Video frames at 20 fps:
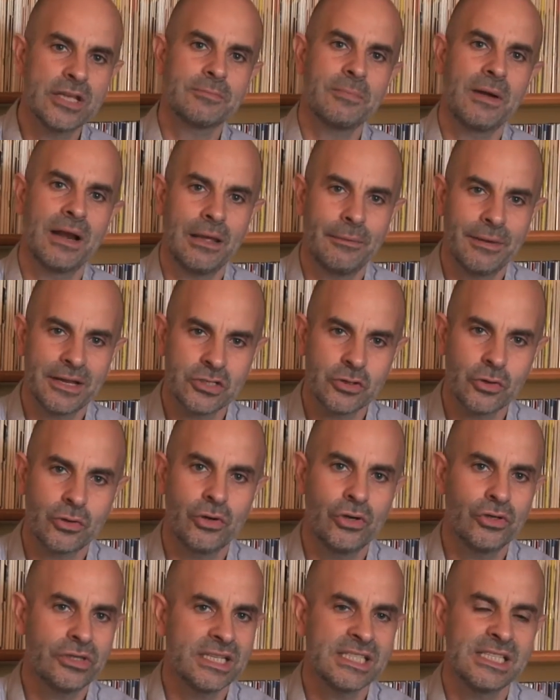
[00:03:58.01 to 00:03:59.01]
every
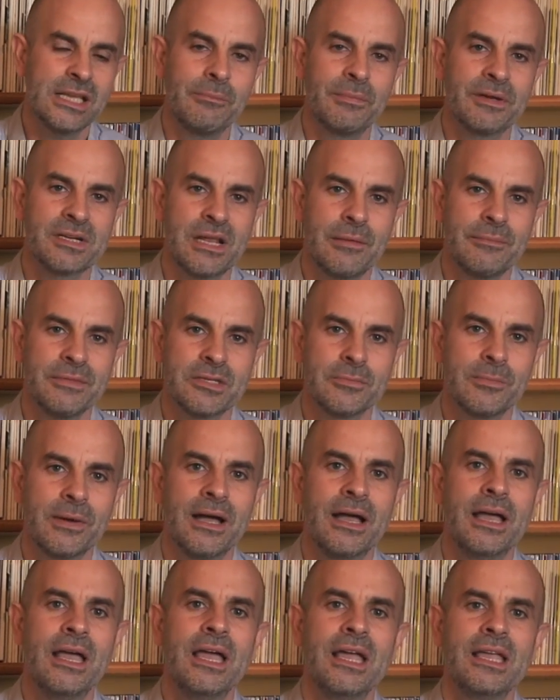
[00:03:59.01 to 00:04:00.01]
teacher training course I
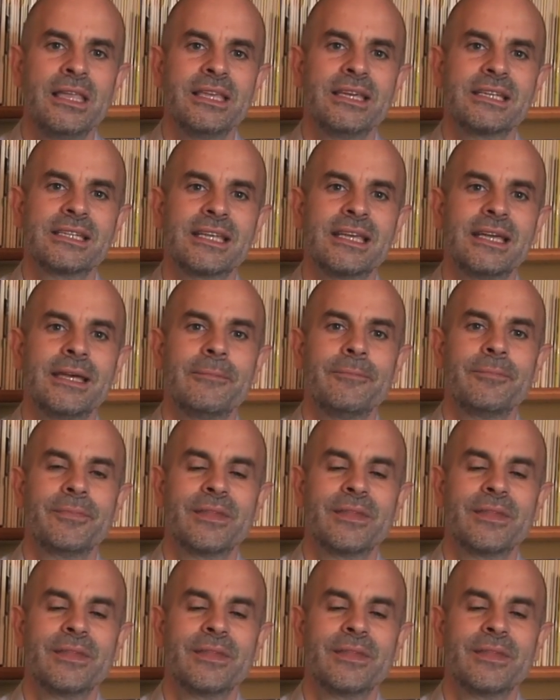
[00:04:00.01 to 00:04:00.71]
have ever taught.